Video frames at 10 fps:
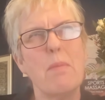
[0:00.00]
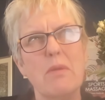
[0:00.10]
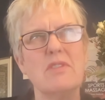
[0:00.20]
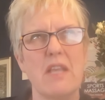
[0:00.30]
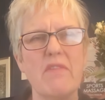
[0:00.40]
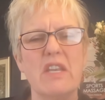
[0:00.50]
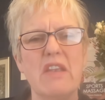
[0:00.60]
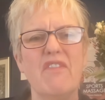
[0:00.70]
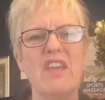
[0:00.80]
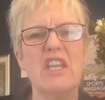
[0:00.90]
about
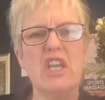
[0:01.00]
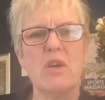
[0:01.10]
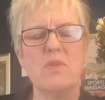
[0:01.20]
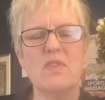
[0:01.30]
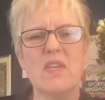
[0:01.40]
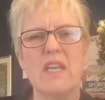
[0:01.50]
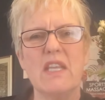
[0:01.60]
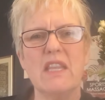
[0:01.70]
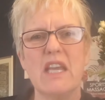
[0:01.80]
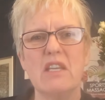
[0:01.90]
70 videos in
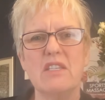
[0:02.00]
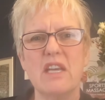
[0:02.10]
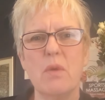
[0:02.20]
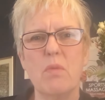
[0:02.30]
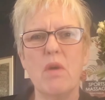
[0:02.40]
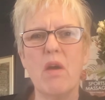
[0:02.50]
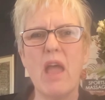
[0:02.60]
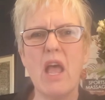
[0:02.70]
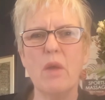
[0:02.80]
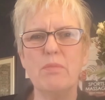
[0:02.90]
it that
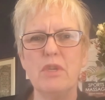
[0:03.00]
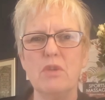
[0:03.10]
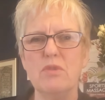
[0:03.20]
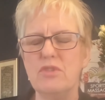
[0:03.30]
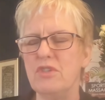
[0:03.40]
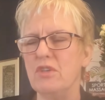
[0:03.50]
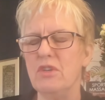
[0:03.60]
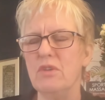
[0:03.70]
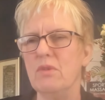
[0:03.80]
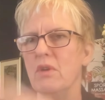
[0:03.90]
will help you
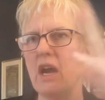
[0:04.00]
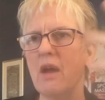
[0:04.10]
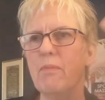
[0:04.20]
to